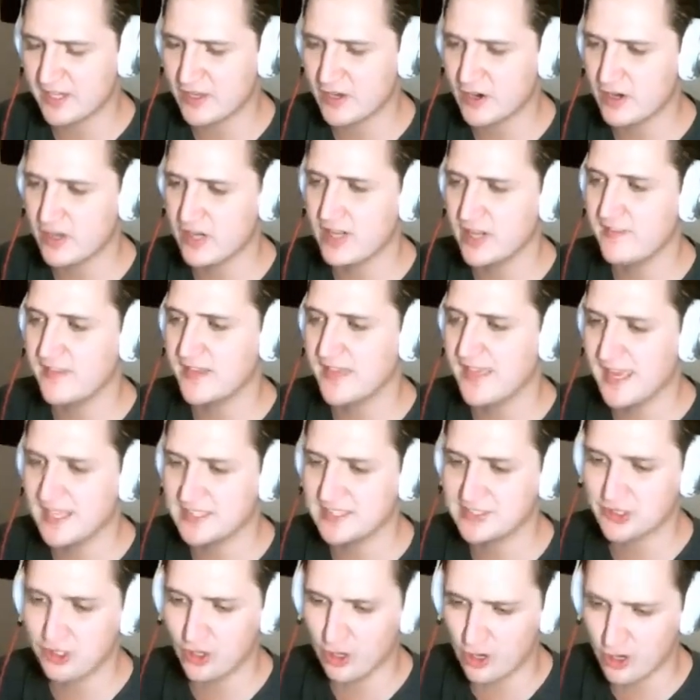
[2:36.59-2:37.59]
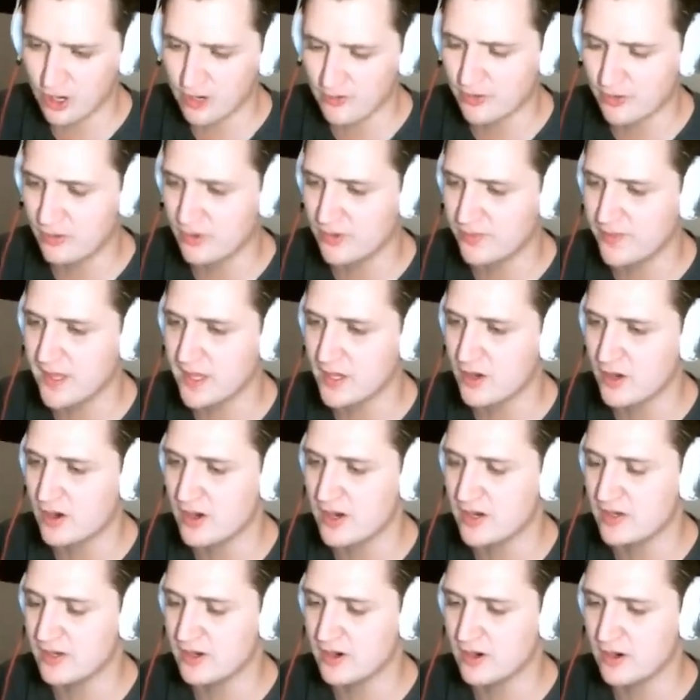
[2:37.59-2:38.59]
card, and the gates are. The only thing
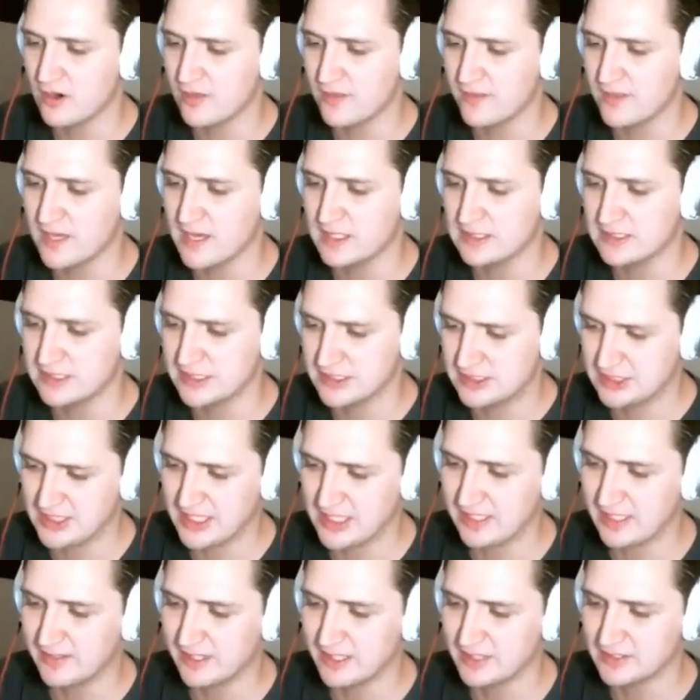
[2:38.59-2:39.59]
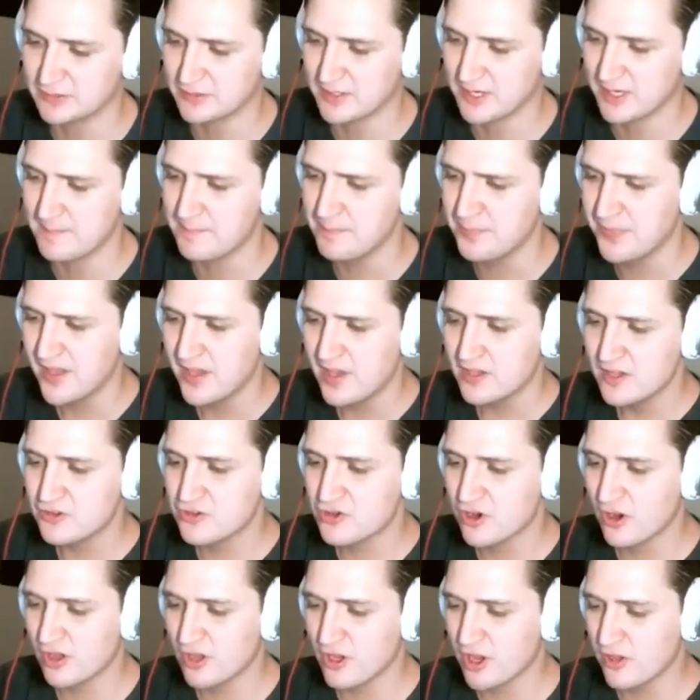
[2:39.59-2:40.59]
aren't are the check lands, right?
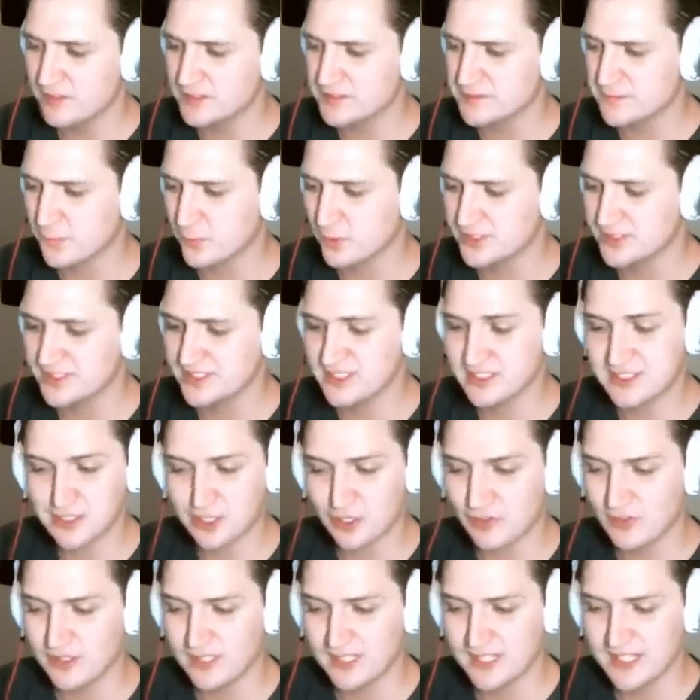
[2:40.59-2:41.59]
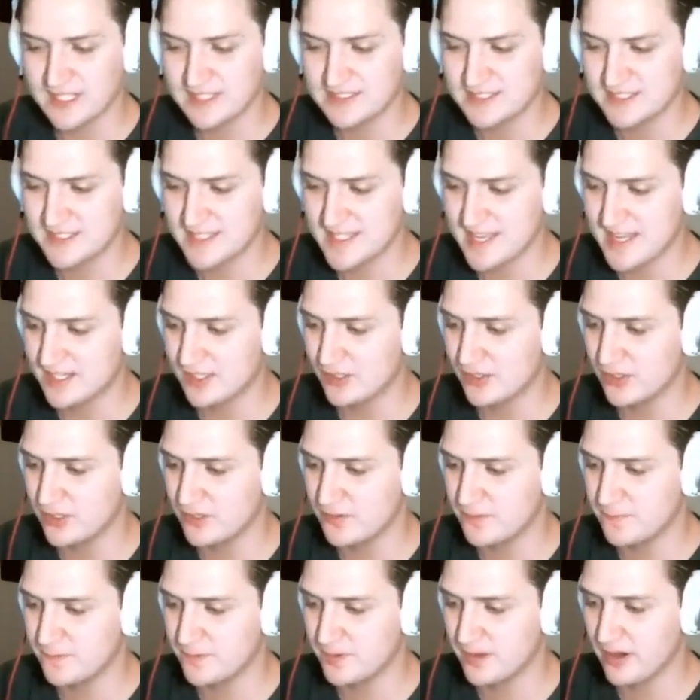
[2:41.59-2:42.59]
Drawing all these forests this early isn't that
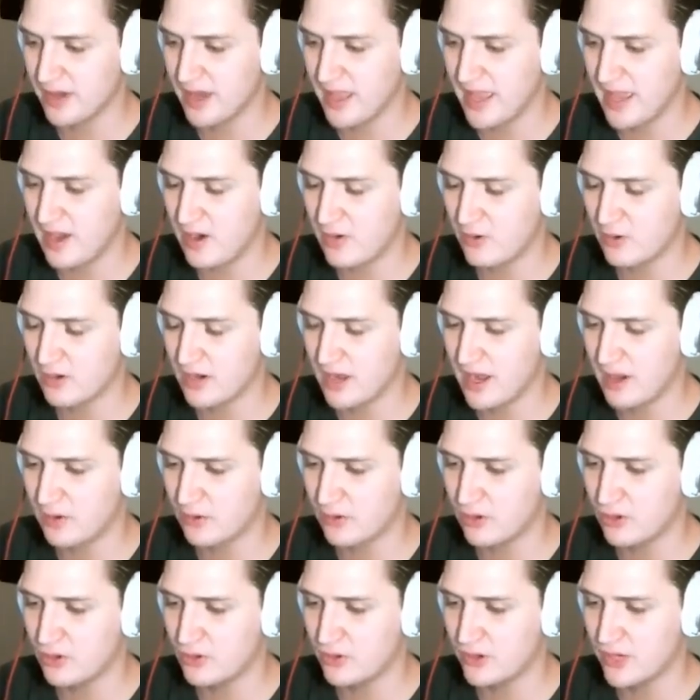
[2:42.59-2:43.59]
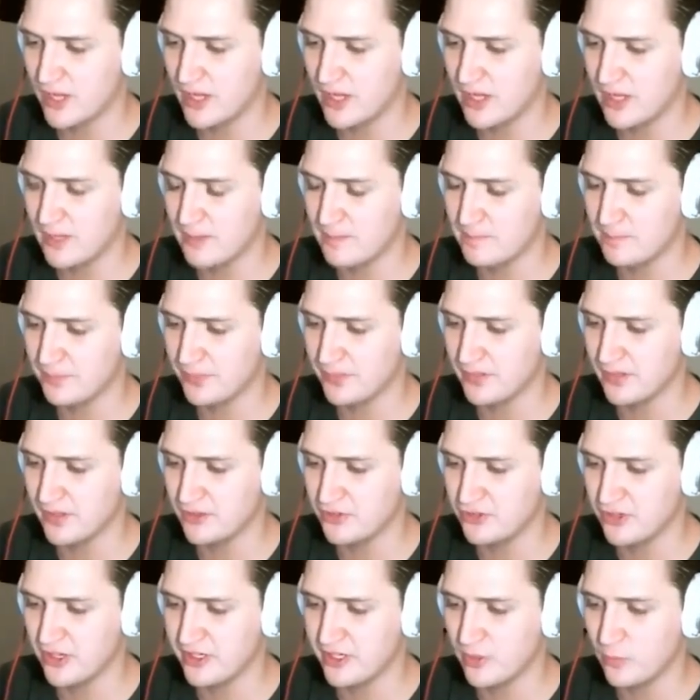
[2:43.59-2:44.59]
good for our own
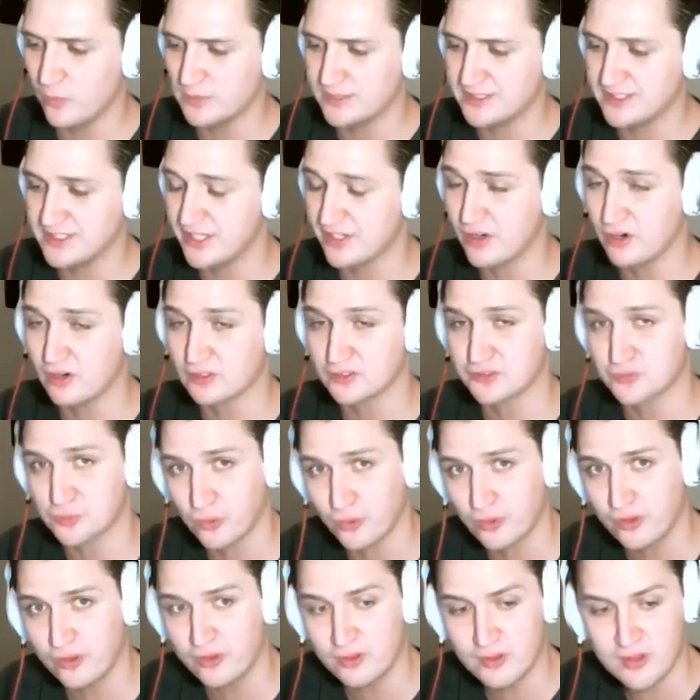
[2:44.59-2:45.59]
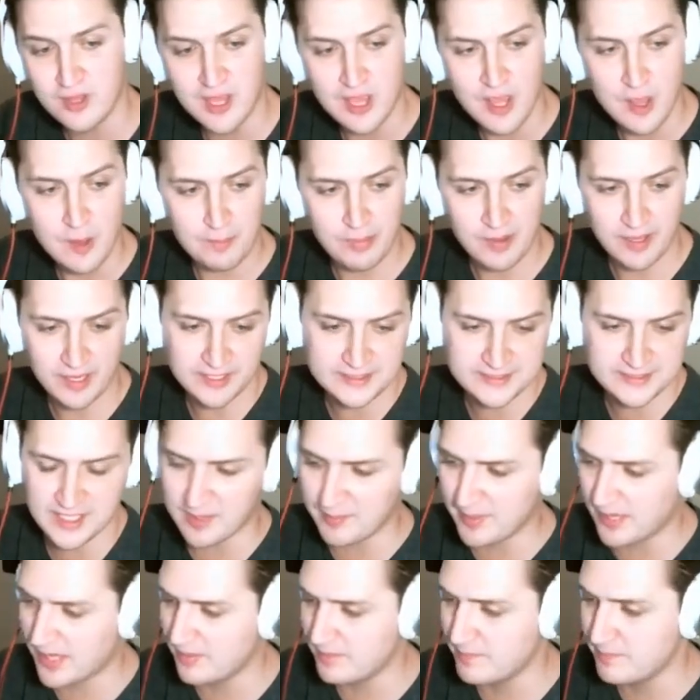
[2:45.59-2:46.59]
agenda with Zendikar's Royal, but it's not
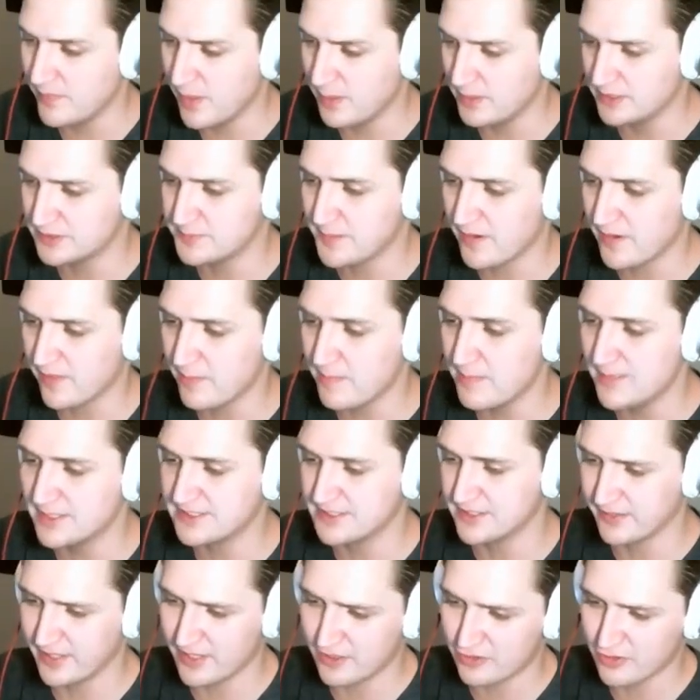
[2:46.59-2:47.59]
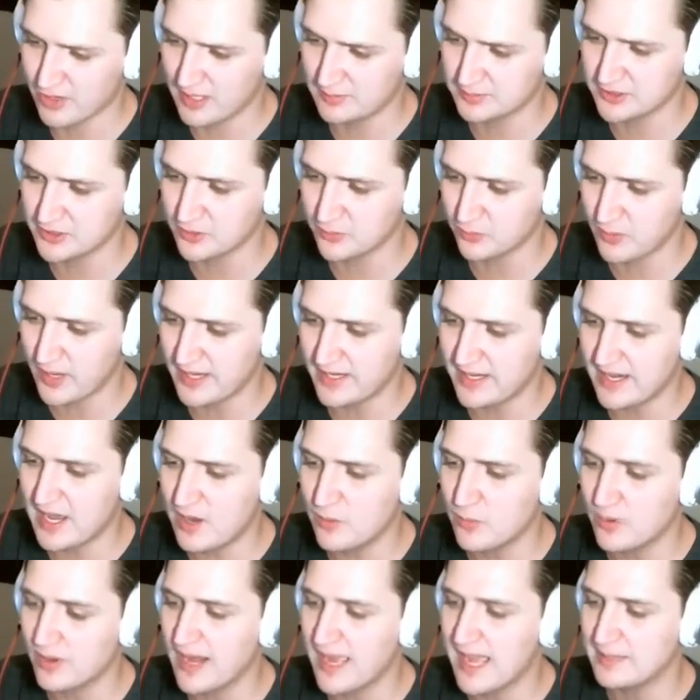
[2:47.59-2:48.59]
bad. I mean, it's better than missing land drops. So right now,
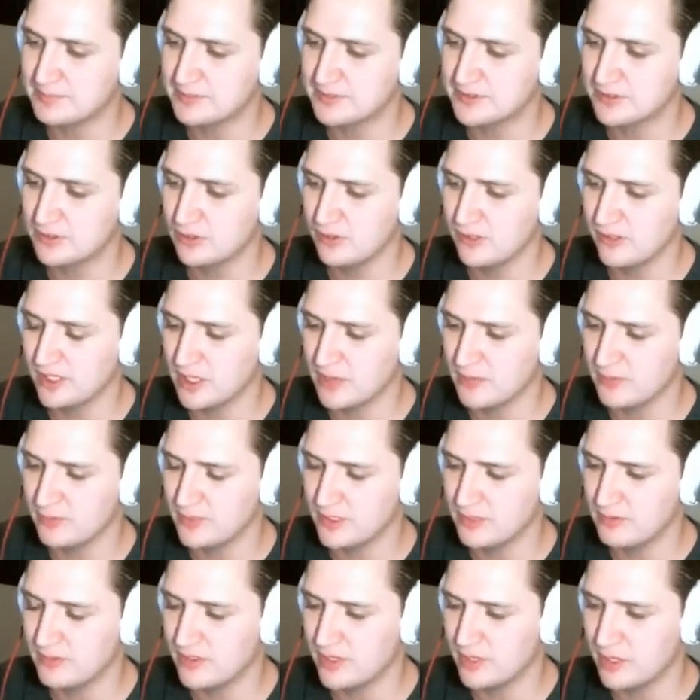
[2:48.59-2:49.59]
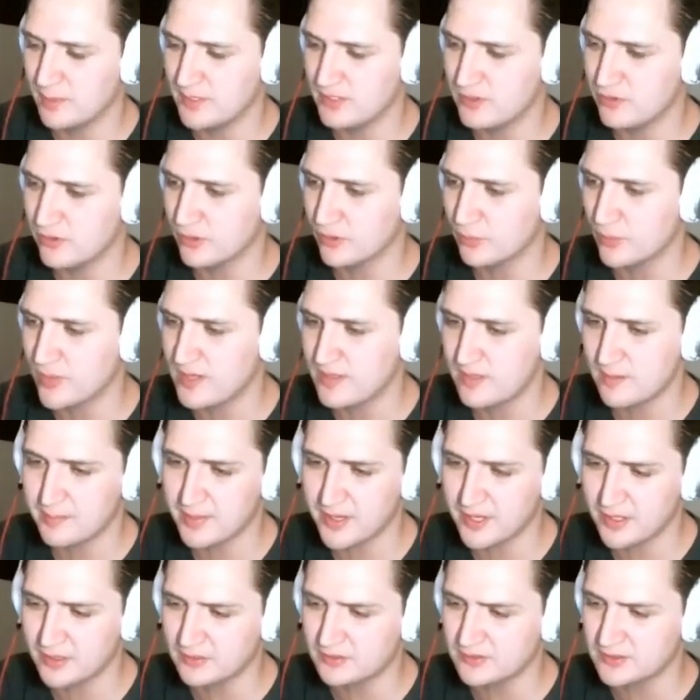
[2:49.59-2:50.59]
we're absolutely going to be doing Read the
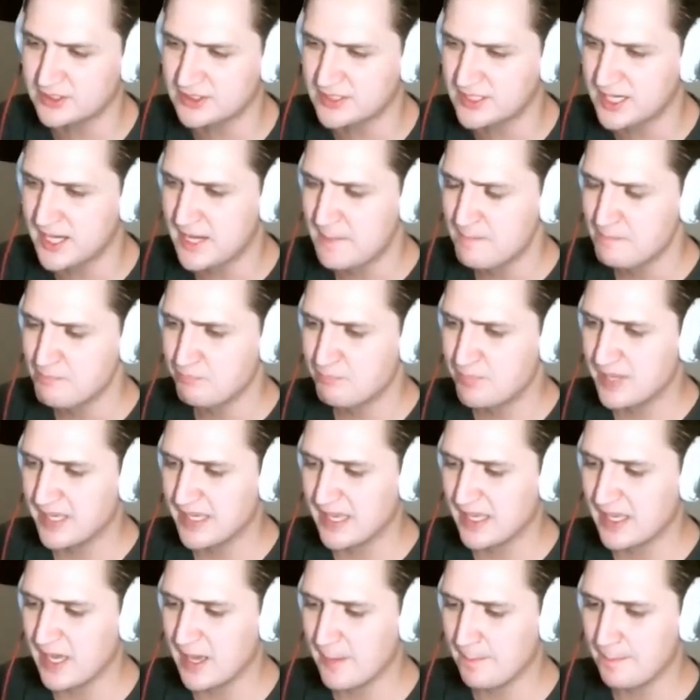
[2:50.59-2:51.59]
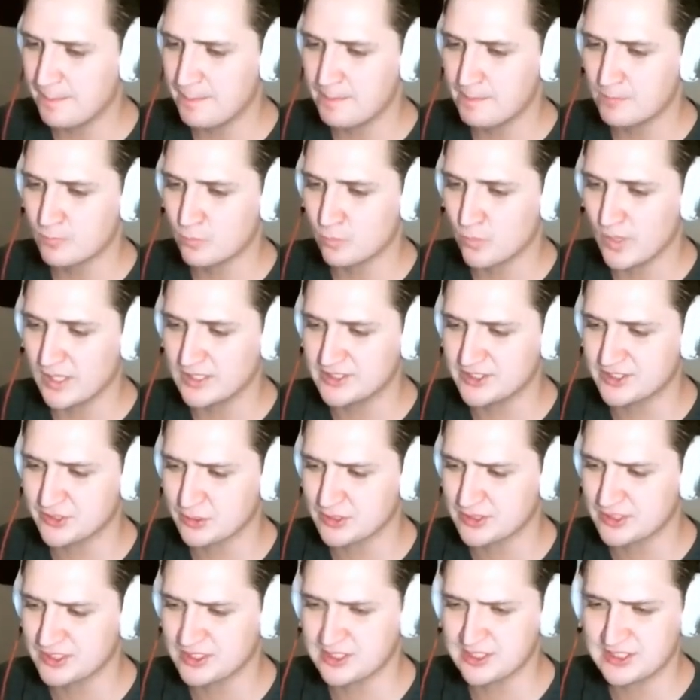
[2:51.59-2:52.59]
Bones, picking up red
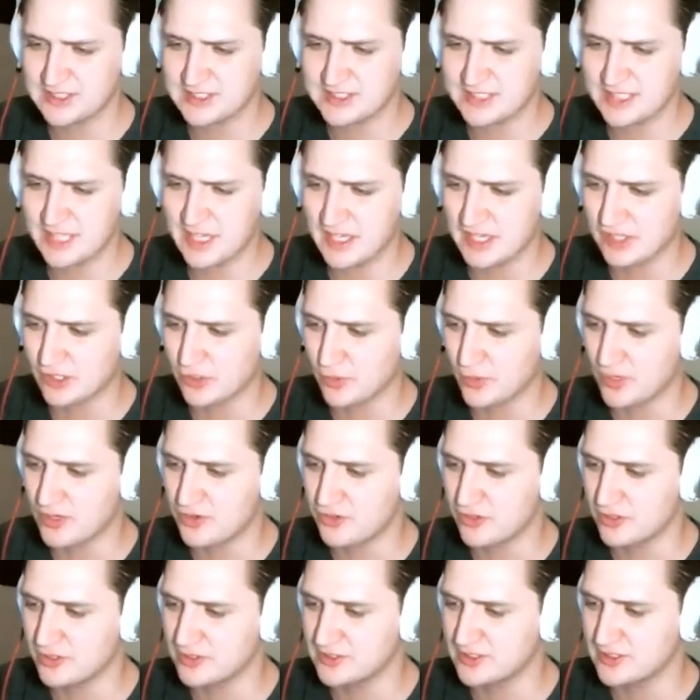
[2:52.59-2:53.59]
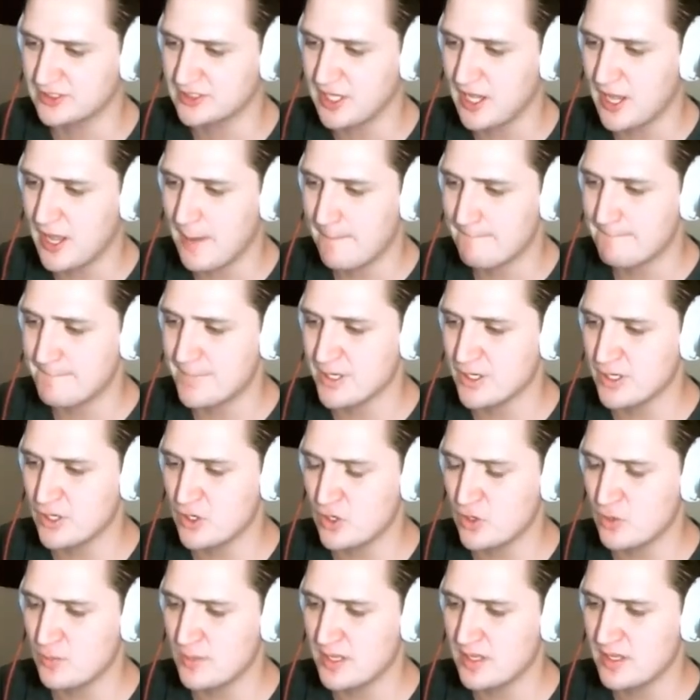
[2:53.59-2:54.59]
sources, creatures,
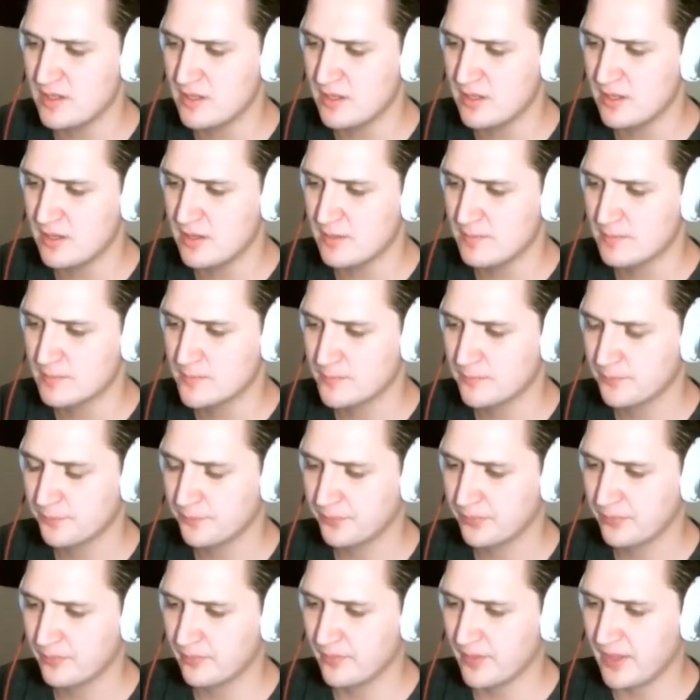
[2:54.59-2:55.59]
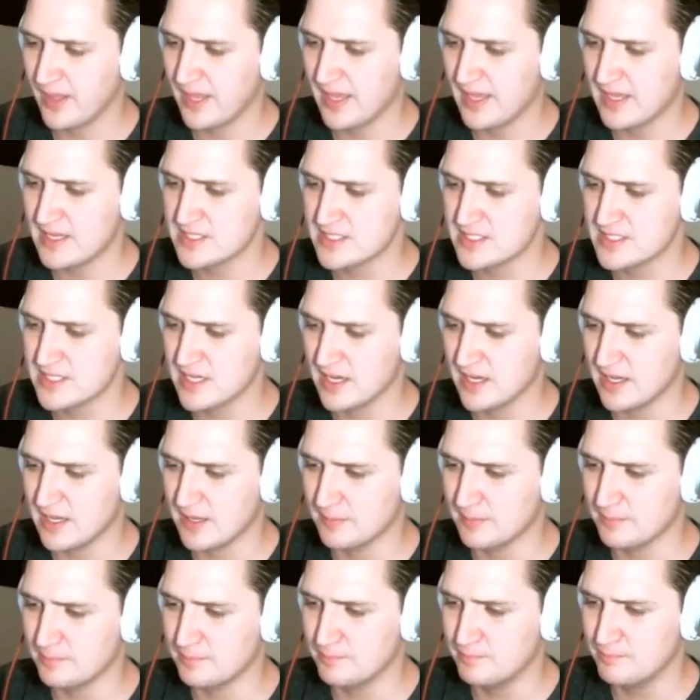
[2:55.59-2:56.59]
boom, and
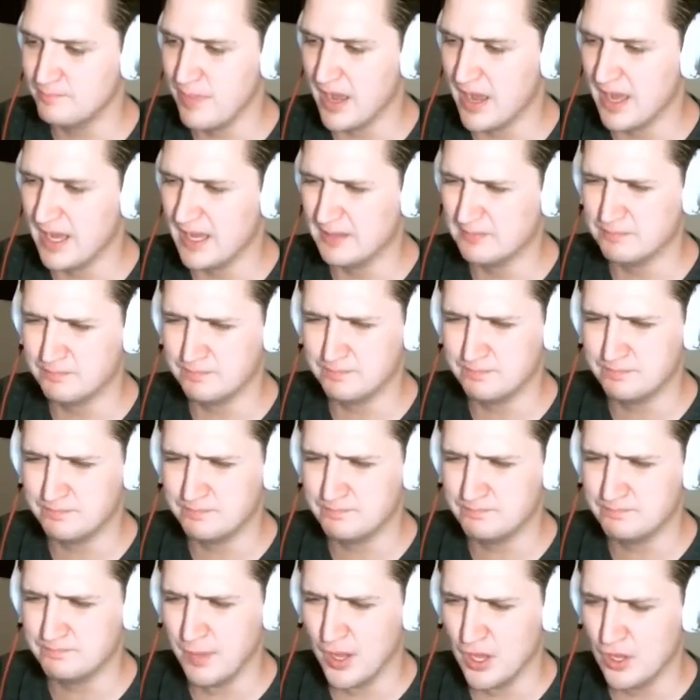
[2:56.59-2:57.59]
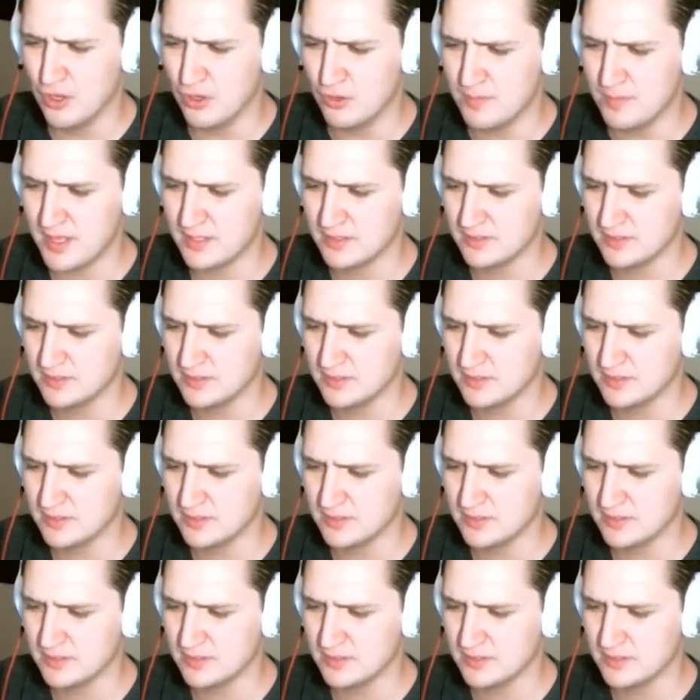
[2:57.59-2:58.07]
boom.